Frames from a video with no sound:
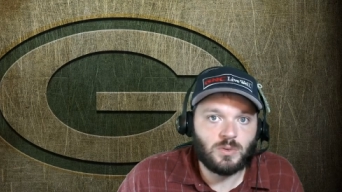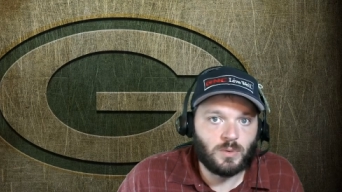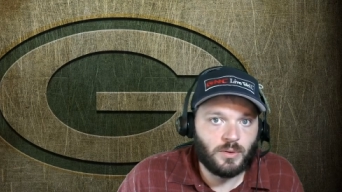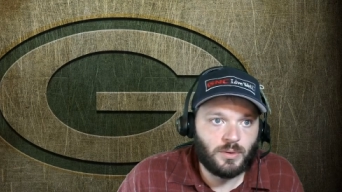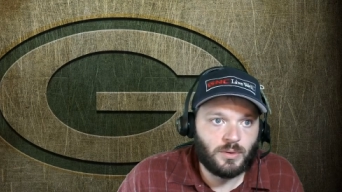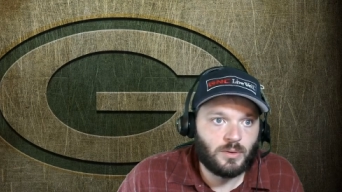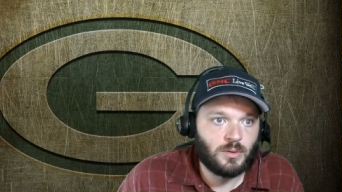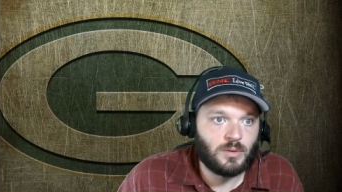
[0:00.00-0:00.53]

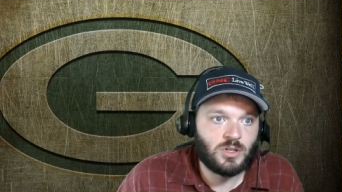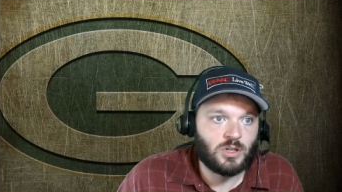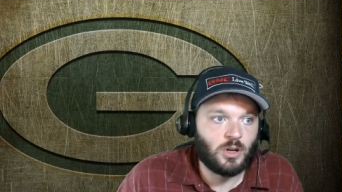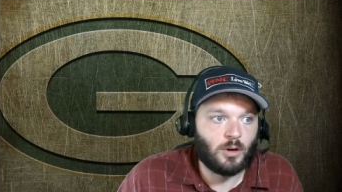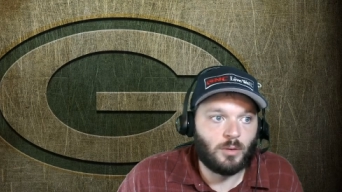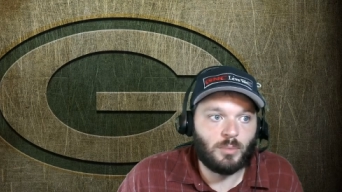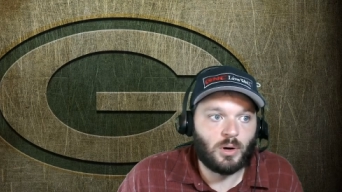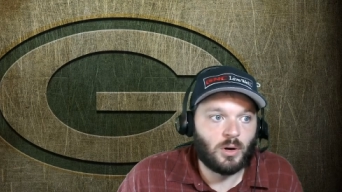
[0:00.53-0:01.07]
with
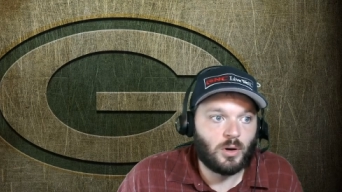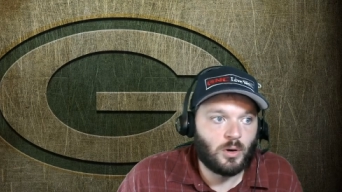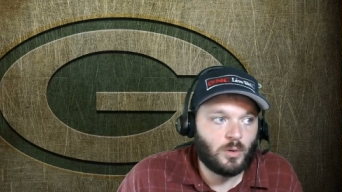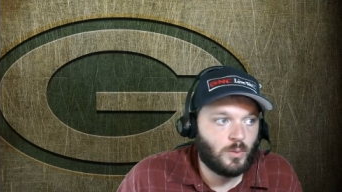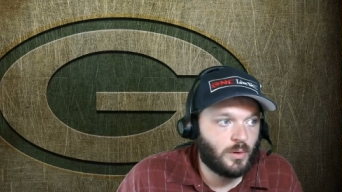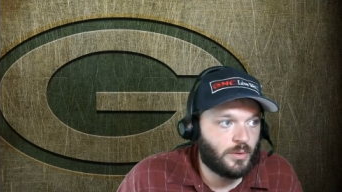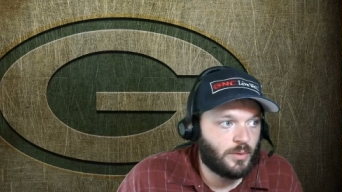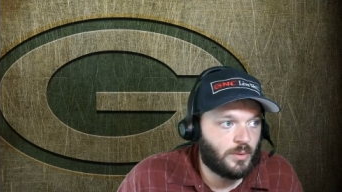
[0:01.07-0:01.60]
Sternberger,
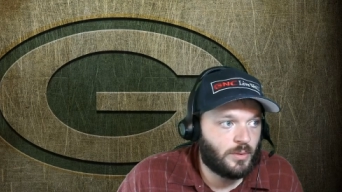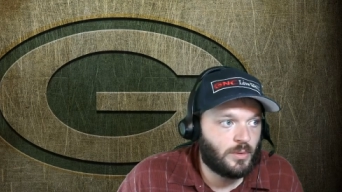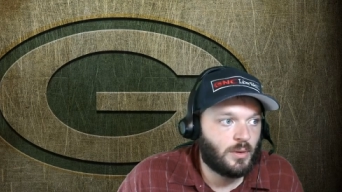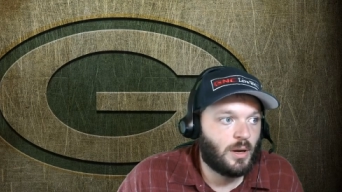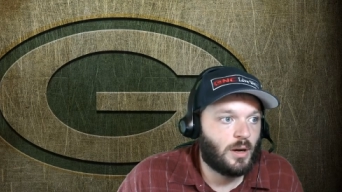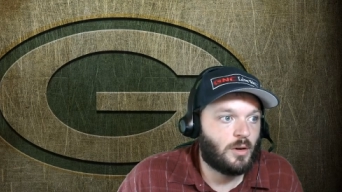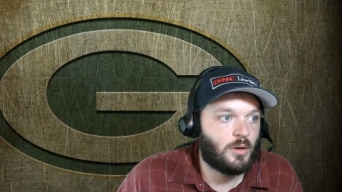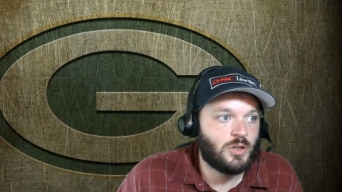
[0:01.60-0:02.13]
with
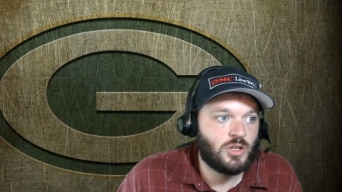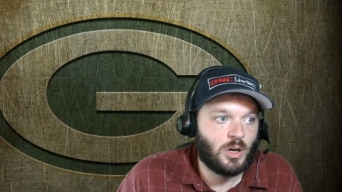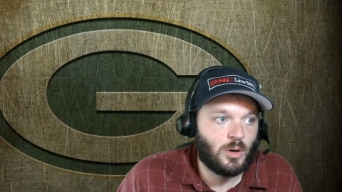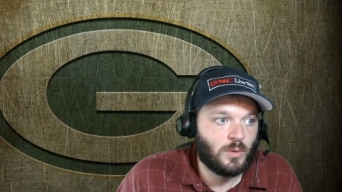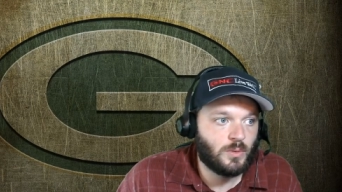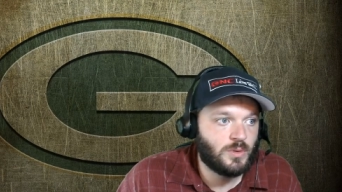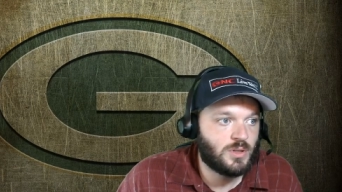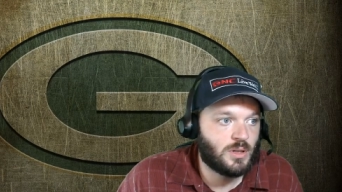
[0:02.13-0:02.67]
Aaron
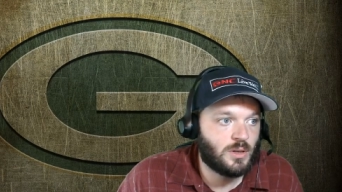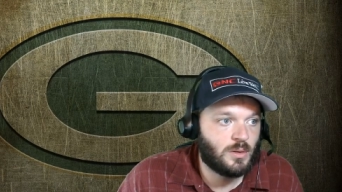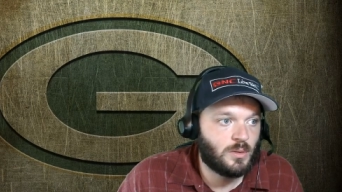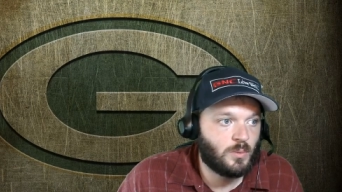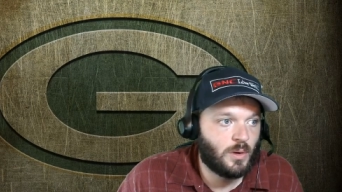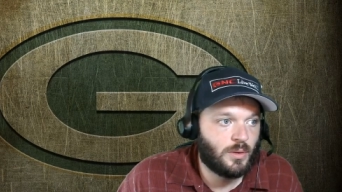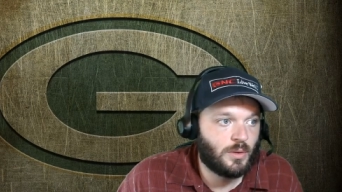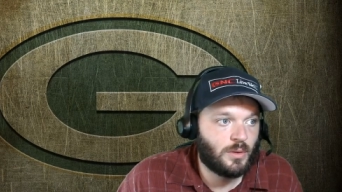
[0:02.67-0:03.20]
Jones,
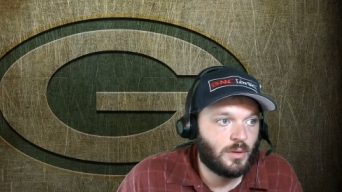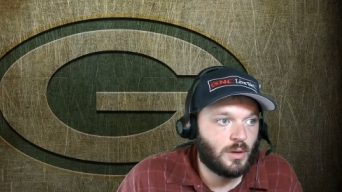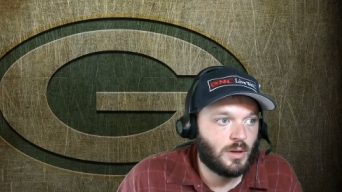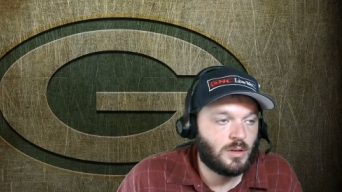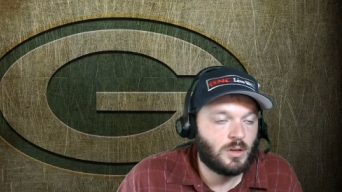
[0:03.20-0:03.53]
and with uh,